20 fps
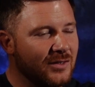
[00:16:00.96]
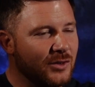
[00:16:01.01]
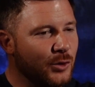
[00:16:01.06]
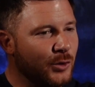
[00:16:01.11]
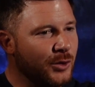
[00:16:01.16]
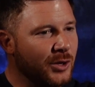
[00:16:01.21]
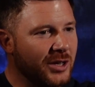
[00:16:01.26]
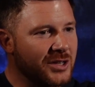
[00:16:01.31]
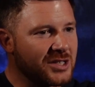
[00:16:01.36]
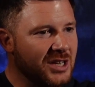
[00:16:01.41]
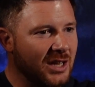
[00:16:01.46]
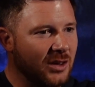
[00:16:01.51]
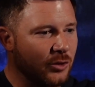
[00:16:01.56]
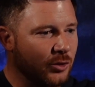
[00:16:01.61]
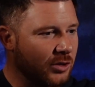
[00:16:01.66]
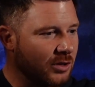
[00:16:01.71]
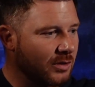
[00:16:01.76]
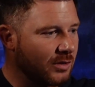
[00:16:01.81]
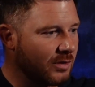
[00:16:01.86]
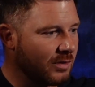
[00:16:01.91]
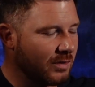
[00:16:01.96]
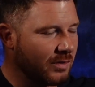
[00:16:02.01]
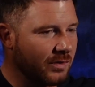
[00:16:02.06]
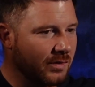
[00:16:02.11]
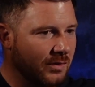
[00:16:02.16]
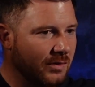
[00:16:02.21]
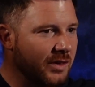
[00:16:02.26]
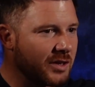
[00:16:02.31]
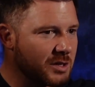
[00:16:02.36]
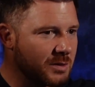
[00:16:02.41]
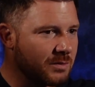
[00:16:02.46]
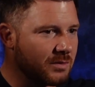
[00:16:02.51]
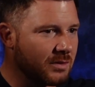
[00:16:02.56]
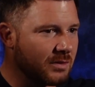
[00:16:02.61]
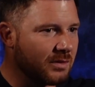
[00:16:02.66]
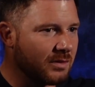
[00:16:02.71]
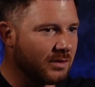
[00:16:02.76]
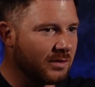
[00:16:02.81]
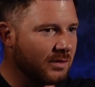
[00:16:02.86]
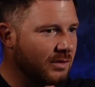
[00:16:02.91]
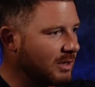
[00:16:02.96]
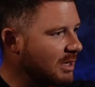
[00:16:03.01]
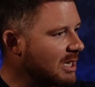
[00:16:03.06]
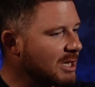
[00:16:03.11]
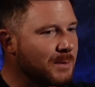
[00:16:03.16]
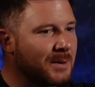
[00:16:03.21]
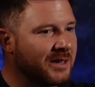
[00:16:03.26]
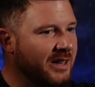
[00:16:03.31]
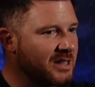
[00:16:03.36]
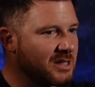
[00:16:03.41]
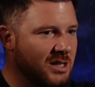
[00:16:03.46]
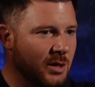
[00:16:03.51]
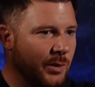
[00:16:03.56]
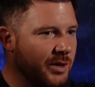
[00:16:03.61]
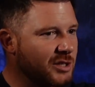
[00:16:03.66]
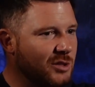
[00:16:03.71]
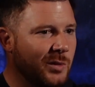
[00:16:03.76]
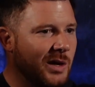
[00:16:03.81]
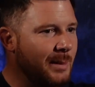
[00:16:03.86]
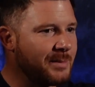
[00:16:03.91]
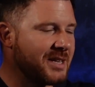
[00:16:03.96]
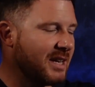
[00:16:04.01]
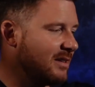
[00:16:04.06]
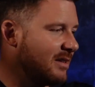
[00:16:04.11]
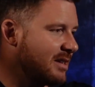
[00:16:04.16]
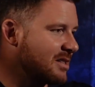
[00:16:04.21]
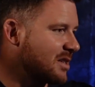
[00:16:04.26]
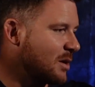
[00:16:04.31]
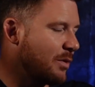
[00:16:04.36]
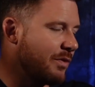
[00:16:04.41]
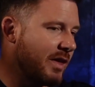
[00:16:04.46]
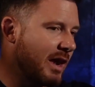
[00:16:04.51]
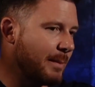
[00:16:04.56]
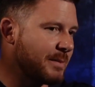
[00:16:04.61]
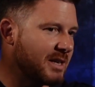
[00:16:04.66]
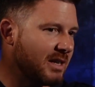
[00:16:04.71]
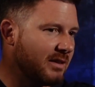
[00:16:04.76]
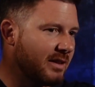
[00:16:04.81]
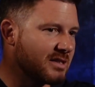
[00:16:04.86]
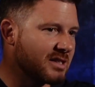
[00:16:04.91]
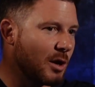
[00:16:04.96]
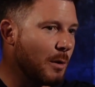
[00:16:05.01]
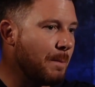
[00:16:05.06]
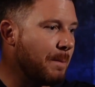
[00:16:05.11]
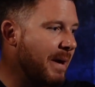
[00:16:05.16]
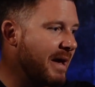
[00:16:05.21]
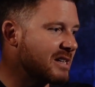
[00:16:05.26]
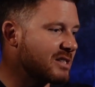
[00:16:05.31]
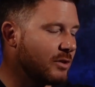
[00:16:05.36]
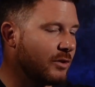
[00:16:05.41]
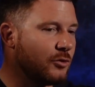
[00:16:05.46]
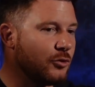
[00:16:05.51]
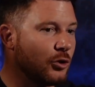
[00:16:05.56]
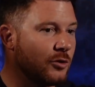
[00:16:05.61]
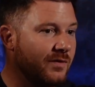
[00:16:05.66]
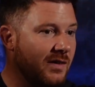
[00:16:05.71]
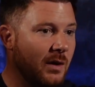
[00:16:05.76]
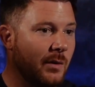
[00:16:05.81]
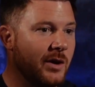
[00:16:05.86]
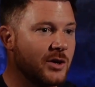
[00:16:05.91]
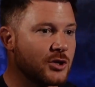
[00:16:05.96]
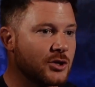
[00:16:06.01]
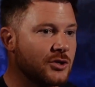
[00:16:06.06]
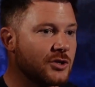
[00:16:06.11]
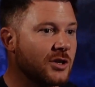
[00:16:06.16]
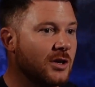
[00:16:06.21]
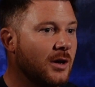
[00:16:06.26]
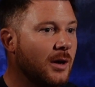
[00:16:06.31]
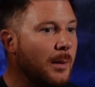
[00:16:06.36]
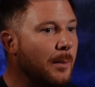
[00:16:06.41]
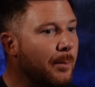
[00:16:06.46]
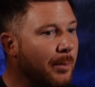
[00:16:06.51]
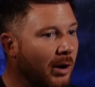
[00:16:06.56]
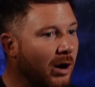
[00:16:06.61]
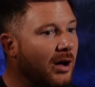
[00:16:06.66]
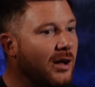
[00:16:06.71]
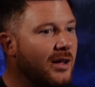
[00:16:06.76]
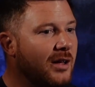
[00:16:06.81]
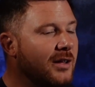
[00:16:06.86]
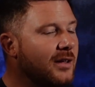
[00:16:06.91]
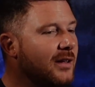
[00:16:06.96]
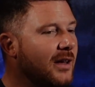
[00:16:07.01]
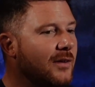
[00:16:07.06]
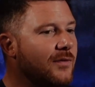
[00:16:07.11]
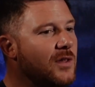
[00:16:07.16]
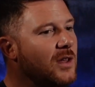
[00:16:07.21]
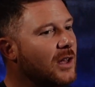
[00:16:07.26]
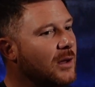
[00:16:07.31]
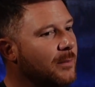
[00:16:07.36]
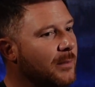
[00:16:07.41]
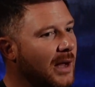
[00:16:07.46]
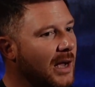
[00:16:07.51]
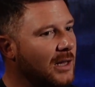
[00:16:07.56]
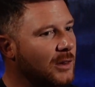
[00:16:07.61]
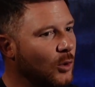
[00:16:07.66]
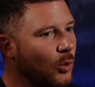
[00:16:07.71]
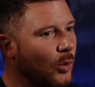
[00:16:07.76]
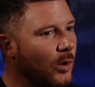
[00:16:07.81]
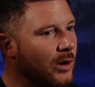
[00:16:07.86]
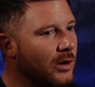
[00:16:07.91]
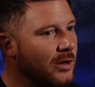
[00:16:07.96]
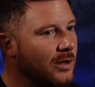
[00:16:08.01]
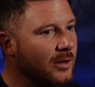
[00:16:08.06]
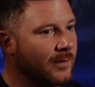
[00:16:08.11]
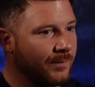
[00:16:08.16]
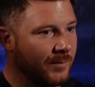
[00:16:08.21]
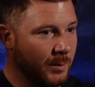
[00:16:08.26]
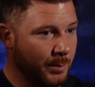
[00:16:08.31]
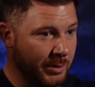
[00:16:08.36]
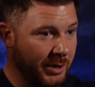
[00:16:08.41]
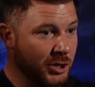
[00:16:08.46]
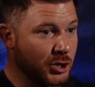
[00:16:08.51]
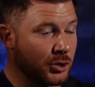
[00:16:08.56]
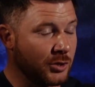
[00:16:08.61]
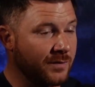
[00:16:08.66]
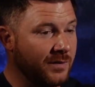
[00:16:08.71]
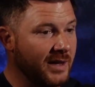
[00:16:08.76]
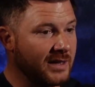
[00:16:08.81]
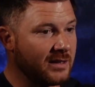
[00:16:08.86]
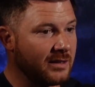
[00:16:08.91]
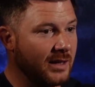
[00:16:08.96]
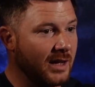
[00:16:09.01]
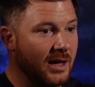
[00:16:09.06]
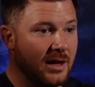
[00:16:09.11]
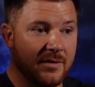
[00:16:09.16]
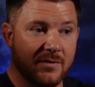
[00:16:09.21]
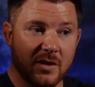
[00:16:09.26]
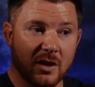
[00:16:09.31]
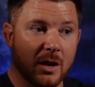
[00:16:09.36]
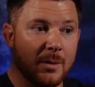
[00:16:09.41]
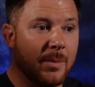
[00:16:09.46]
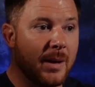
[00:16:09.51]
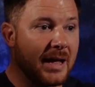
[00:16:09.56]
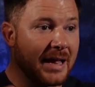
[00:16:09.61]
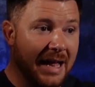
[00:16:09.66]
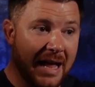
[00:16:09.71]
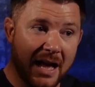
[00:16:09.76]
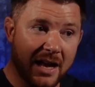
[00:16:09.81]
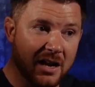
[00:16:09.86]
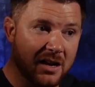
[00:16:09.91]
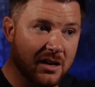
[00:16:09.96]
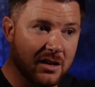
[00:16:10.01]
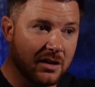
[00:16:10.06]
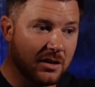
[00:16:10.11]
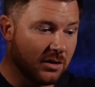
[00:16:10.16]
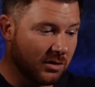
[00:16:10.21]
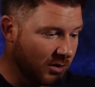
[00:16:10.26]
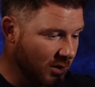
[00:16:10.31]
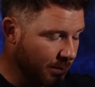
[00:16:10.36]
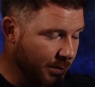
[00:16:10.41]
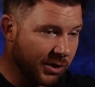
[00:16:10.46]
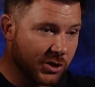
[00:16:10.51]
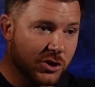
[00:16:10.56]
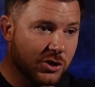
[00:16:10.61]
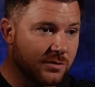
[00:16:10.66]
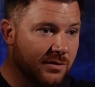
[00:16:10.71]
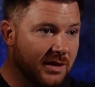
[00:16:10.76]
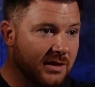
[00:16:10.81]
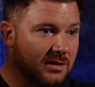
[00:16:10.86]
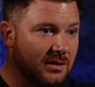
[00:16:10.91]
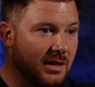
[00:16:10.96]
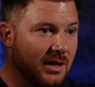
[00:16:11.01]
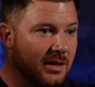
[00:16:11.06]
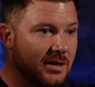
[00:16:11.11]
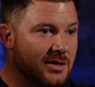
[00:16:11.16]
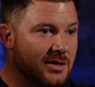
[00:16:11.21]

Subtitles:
you could say, look, here's my discount. It's 20% discount, 30% discount based on your valuations. But if they come back lower, the price is reflecting that. If they come back higher, the price is reflecting that.